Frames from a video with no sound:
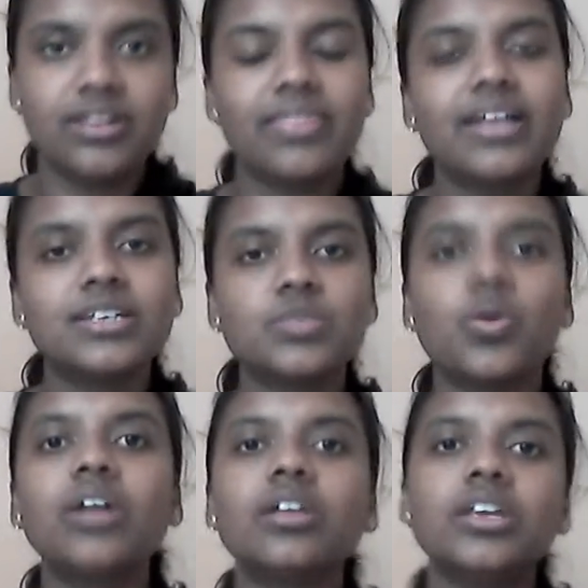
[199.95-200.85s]
That is
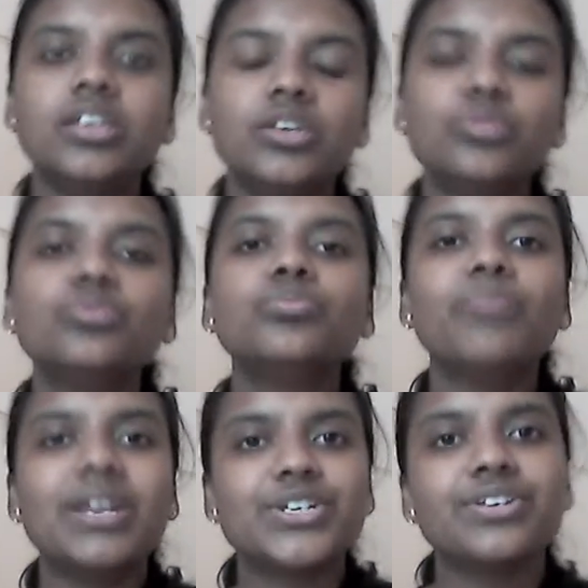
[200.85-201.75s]
what you
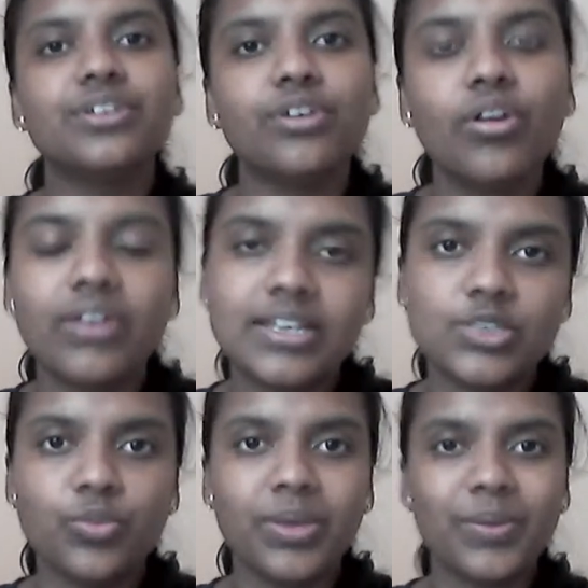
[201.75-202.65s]
mention in your
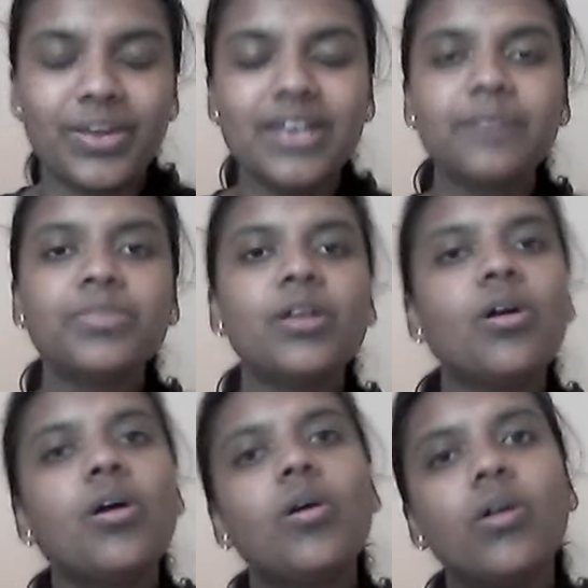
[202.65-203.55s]
resume, right?
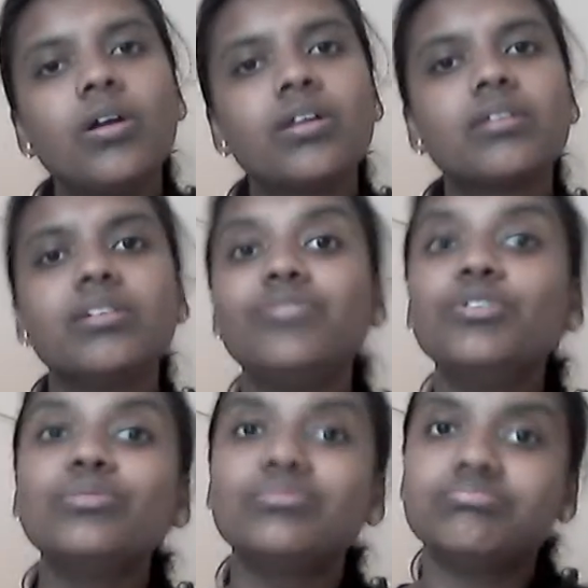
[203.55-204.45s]
Or if
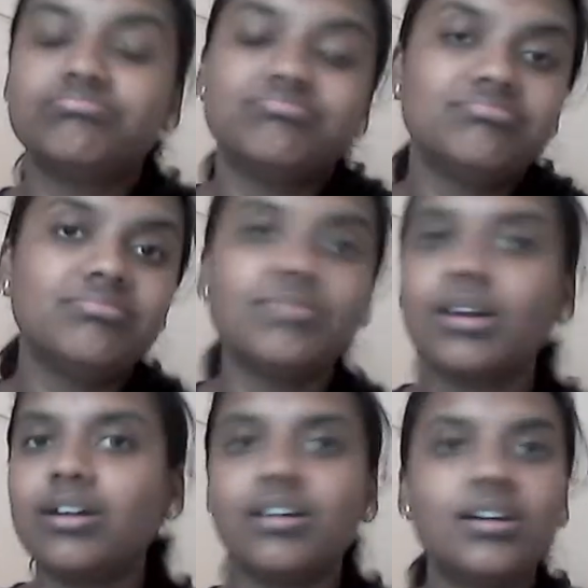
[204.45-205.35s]
you
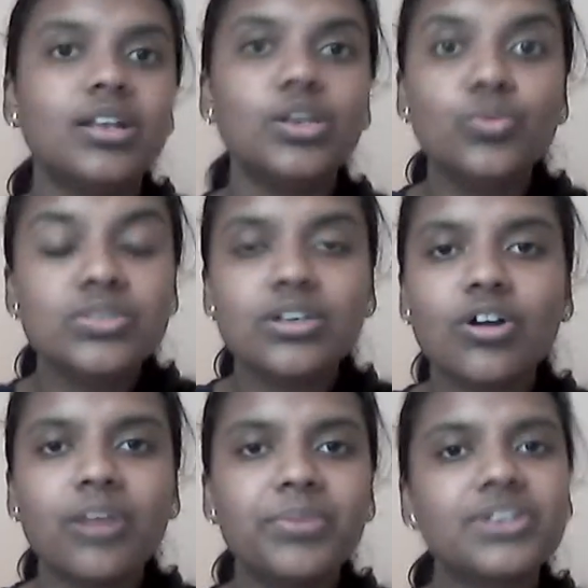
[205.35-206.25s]
lose a
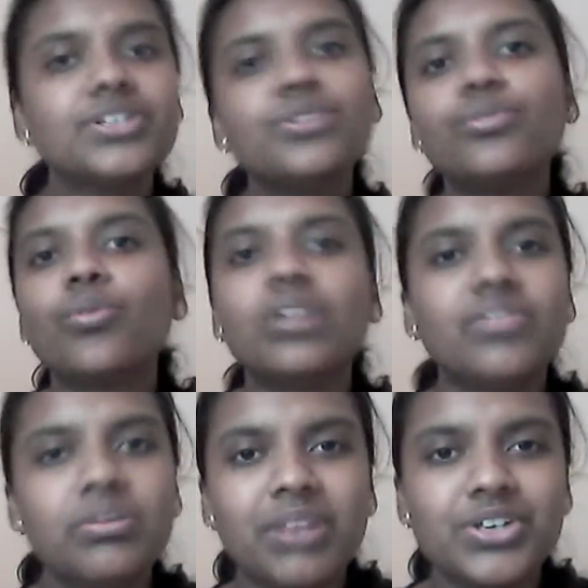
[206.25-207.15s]
competition, you don't
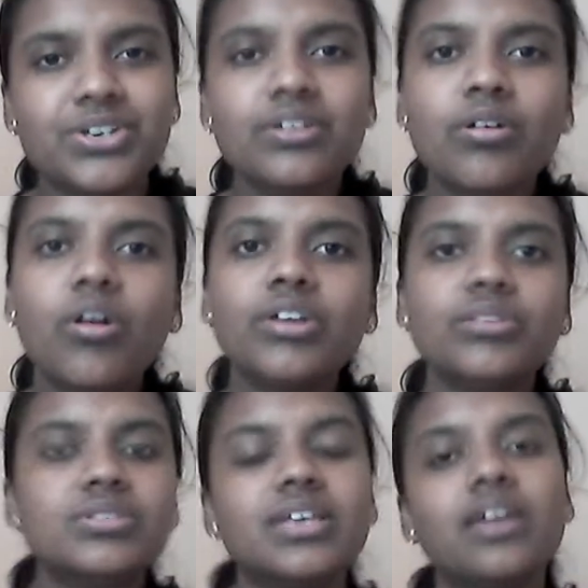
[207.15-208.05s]
even mention it, or you
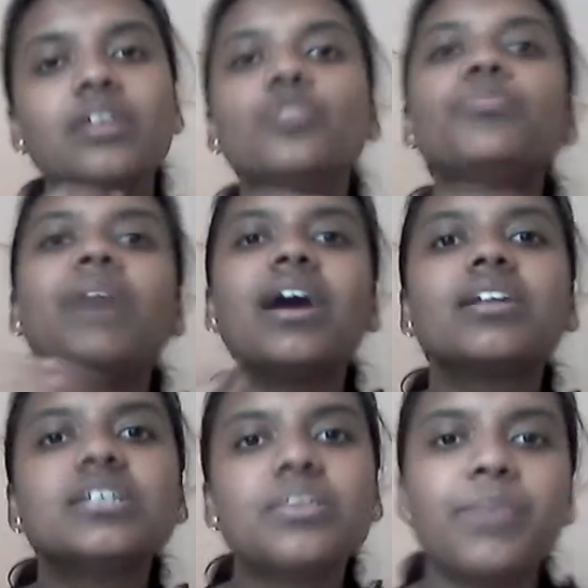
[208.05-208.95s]
say you
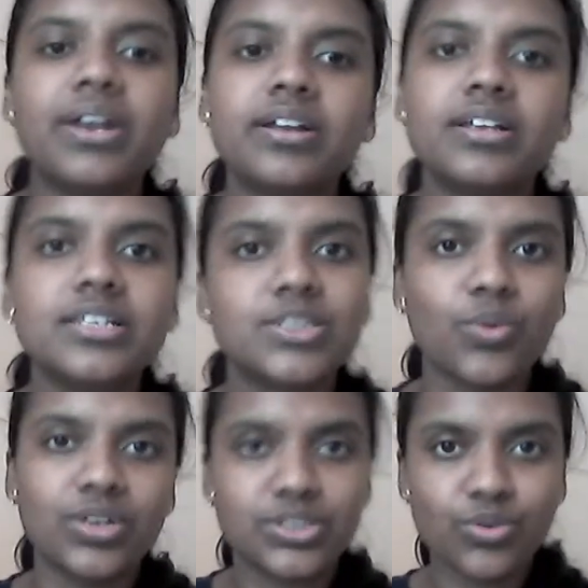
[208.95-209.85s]
participated in so
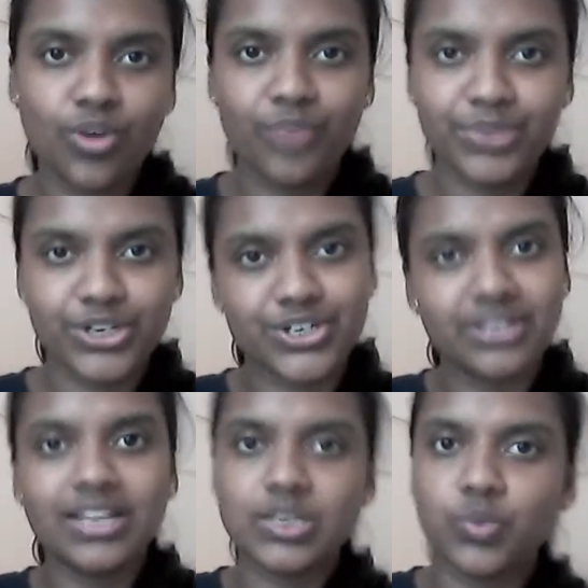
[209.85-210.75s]
and so competition.
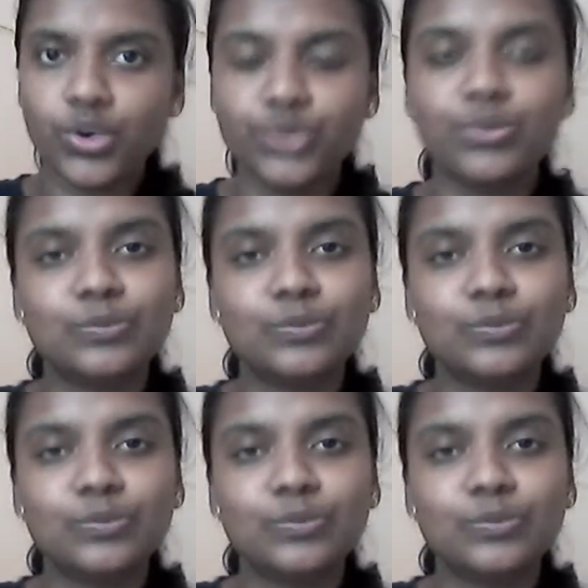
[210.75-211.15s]
That's what you do.